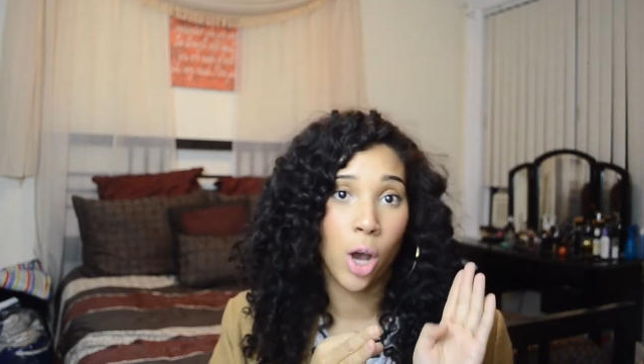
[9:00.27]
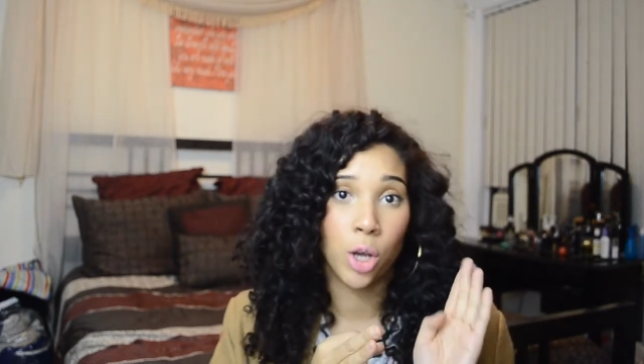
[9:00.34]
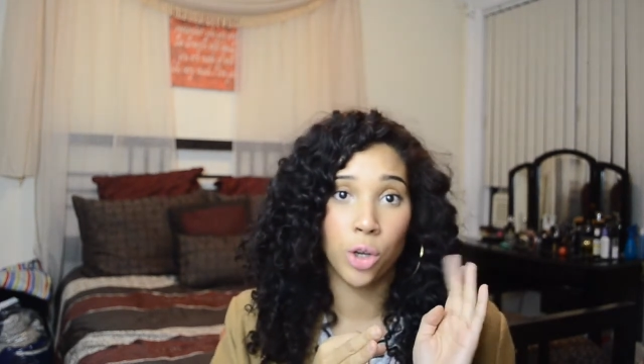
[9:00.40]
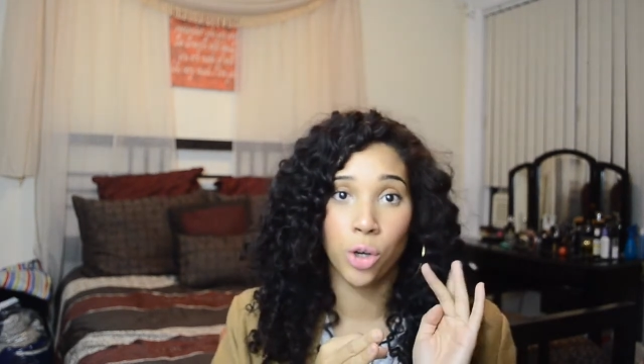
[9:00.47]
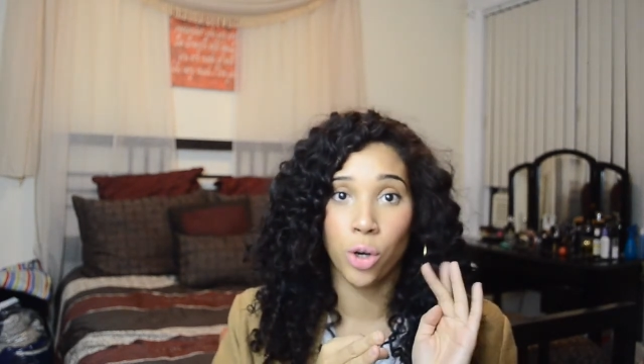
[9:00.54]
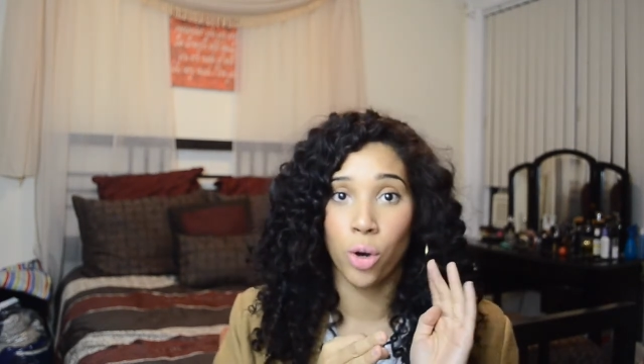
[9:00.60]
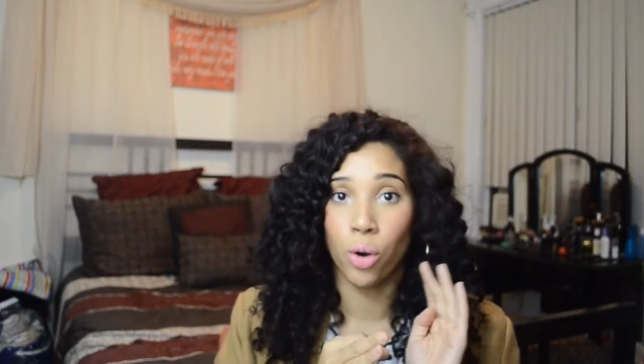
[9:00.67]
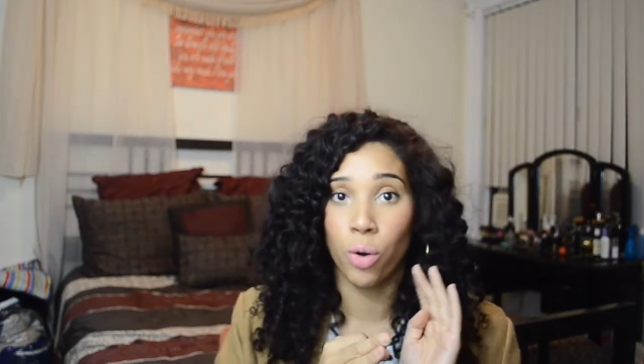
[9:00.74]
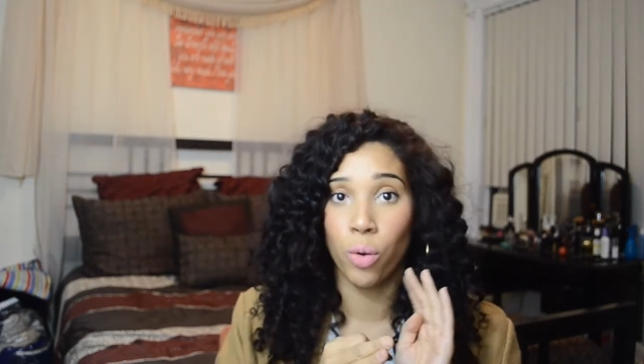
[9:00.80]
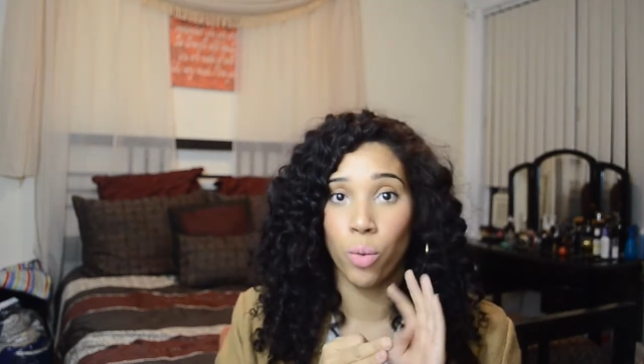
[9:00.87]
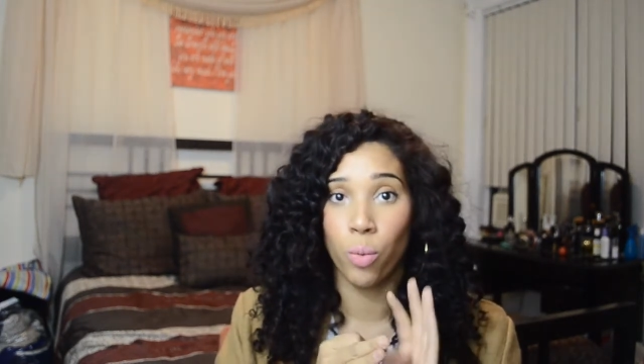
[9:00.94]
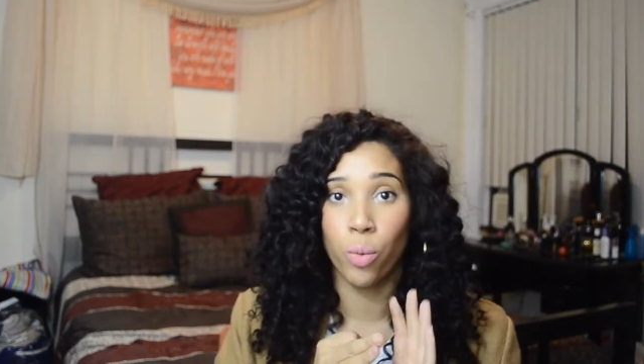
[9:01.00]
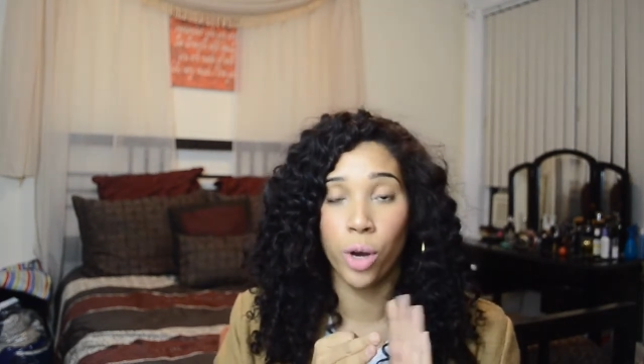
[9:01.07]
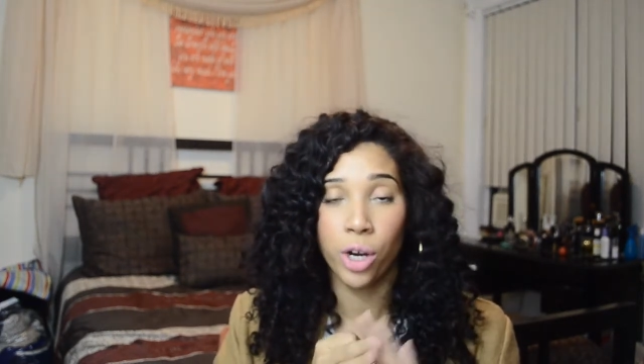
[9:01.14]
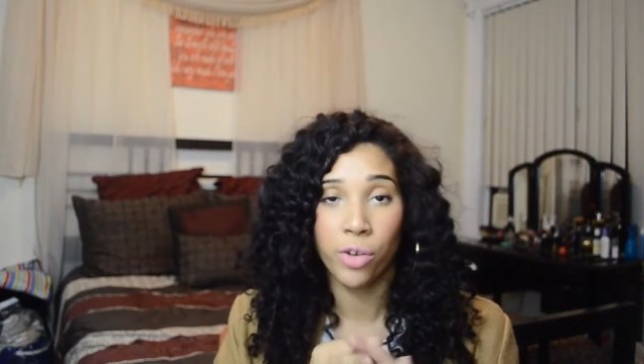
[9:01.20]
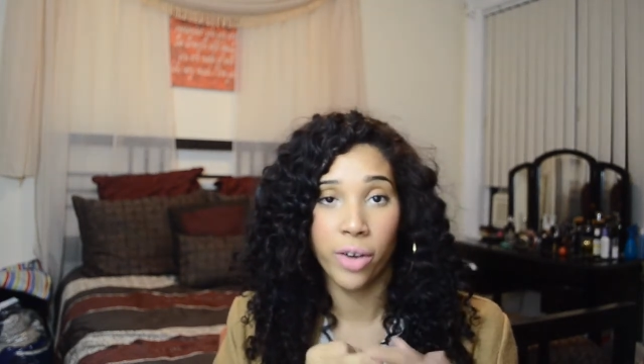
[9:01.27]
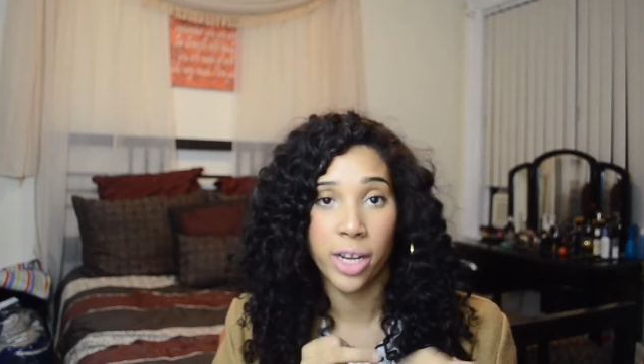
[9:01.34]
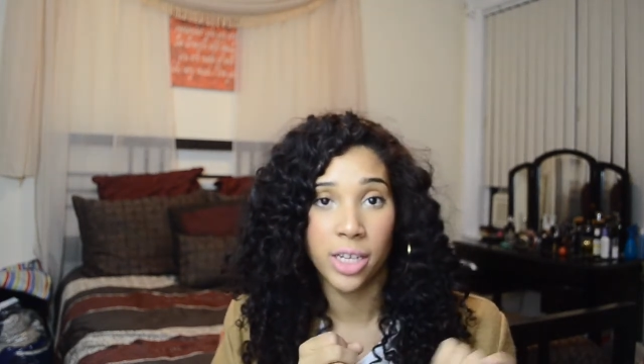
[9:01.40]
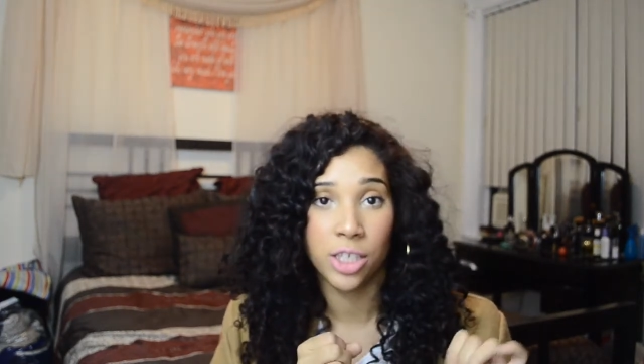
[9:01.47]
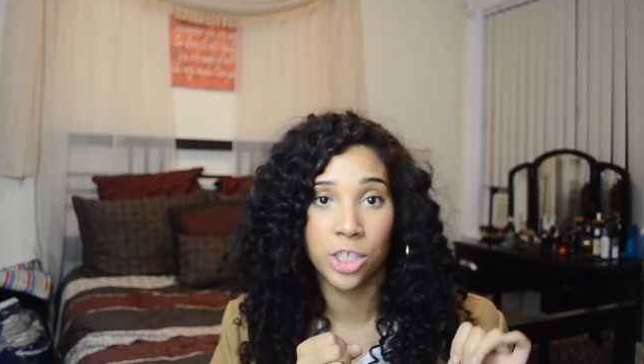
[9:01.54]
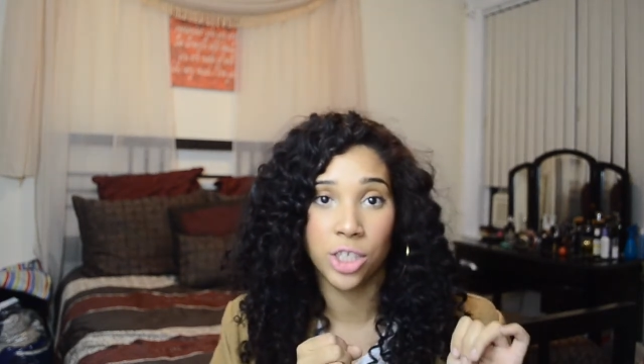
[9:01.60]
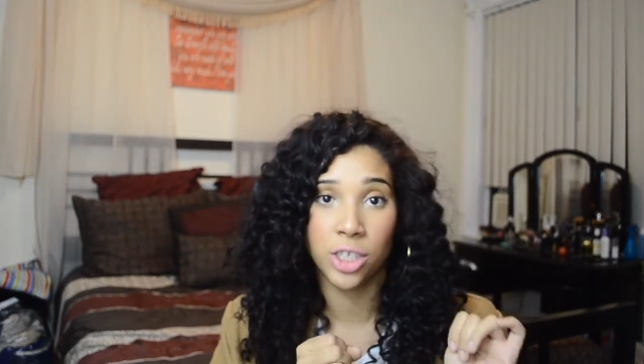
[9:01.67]
you know, what grade
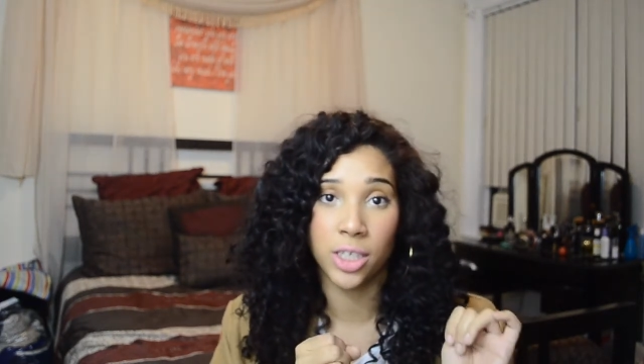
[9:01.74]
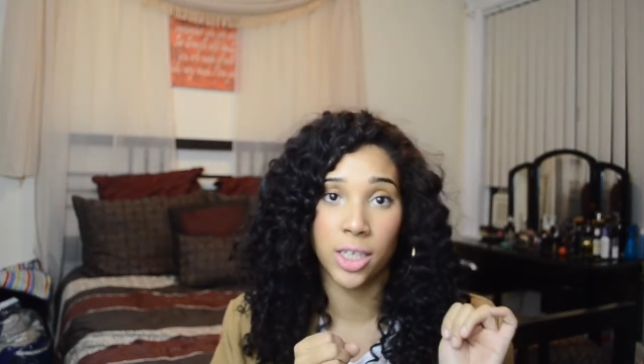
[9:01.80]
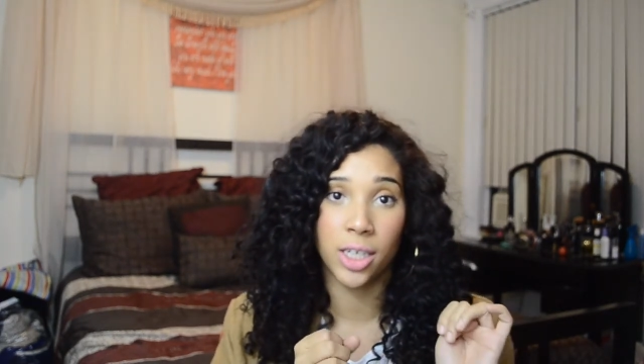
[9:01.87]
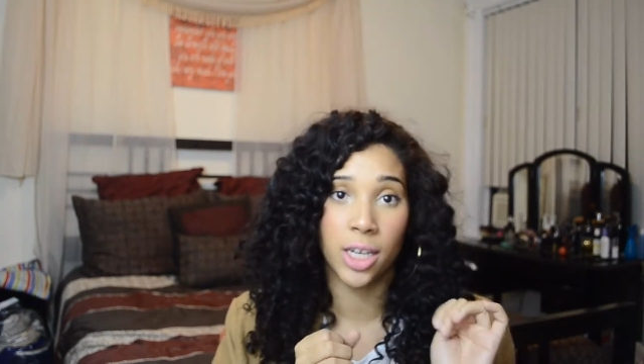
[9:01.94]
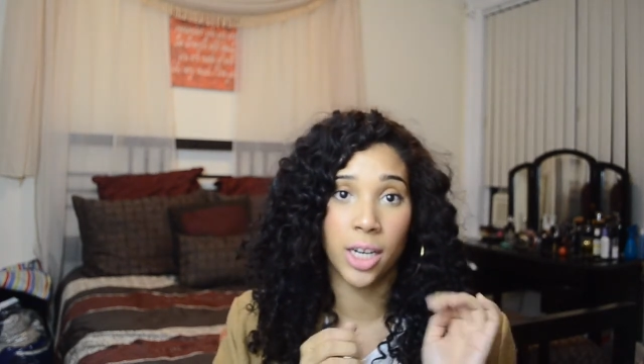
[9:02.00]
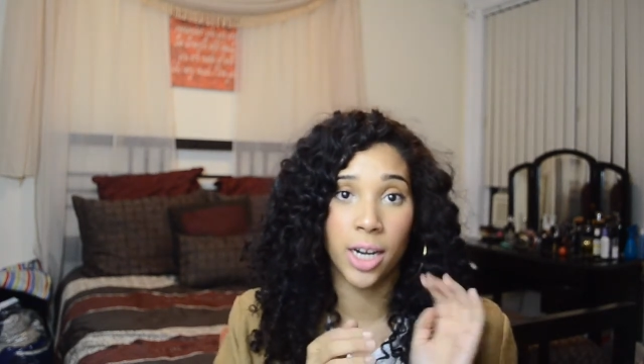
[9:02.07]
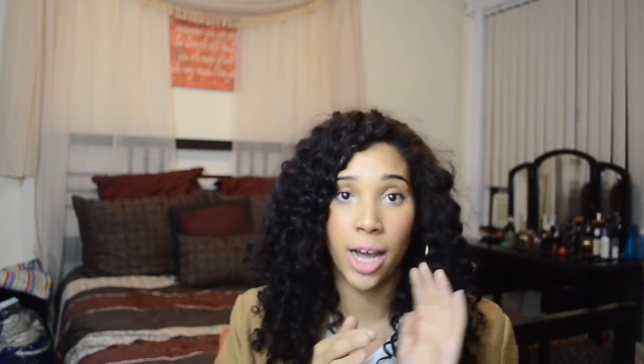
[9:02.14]
is she in,